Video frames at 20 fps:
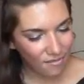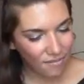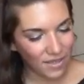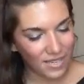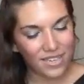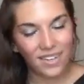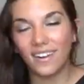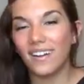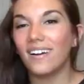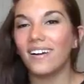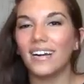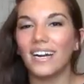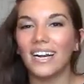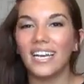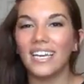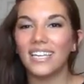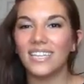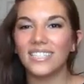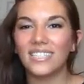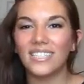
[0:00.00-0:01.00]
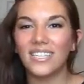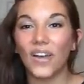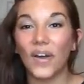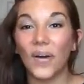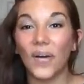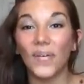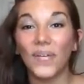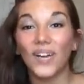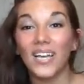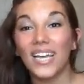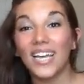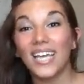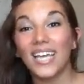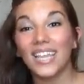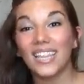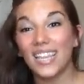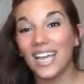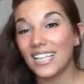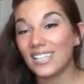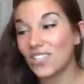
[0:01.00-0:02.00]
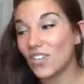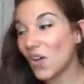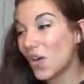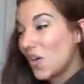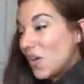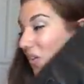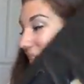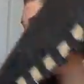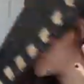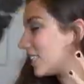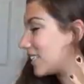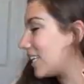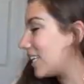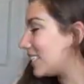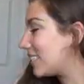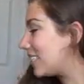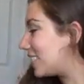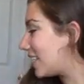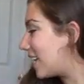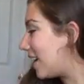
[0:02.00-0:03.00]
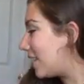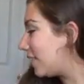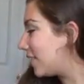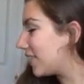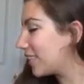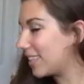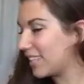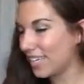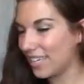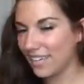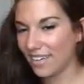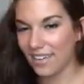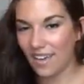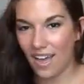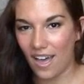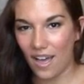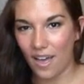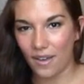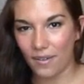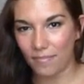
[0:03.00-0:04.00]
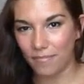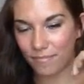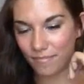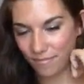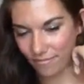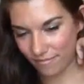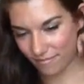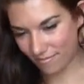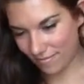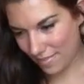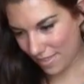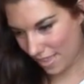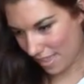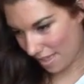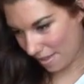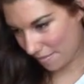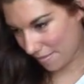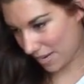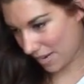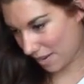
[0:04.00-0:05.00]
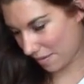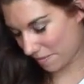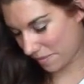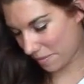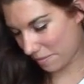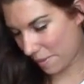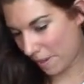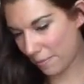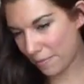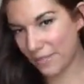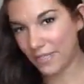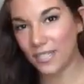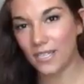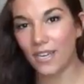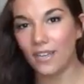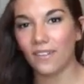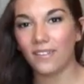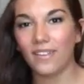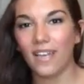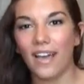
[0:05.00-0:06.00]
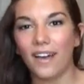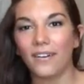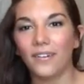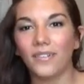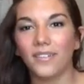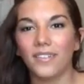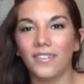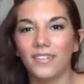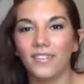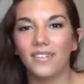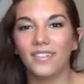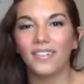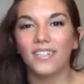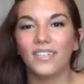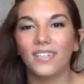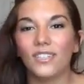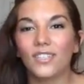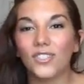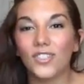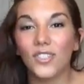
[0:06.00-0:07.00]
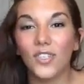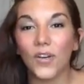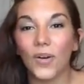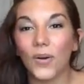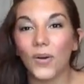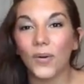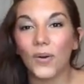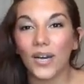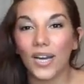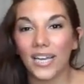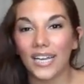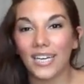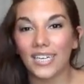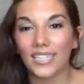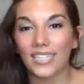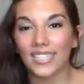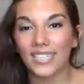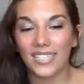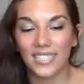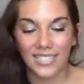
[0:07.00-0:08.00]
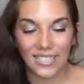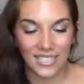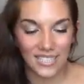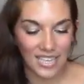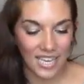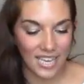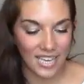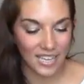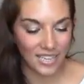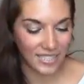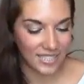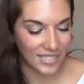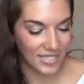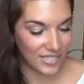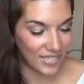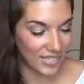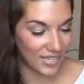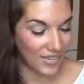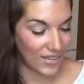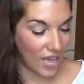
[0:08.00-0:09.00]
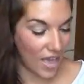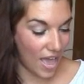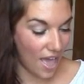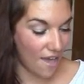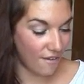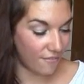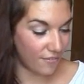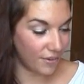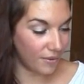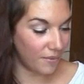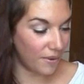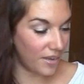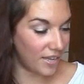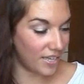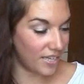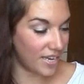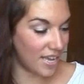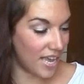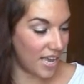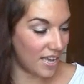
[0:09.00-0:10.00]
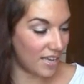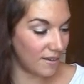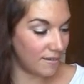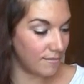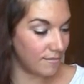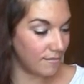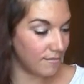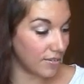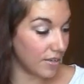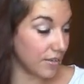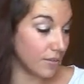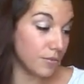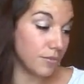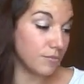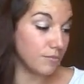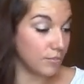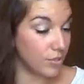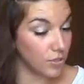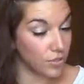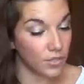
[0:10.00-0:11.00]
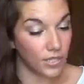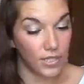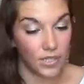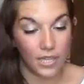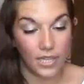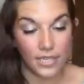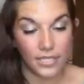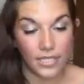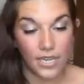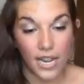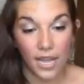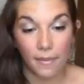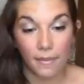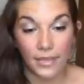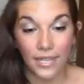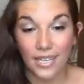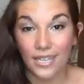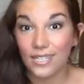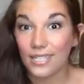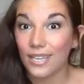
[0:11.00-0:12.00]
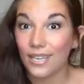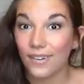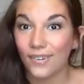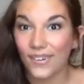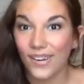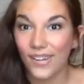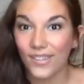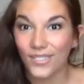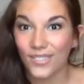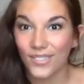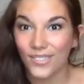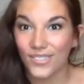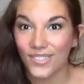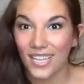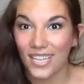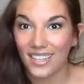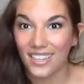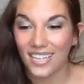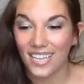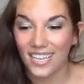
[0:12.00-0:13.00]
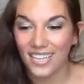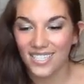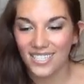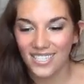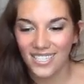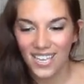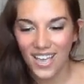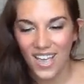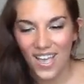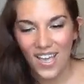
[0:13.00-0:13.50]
But all right, so that's all. That's everything. Um, I'm gonna help the puppy tunnel out. So I guess thanks everyone and oh, mostly Glenn today, but thanks to anyone else who sent things.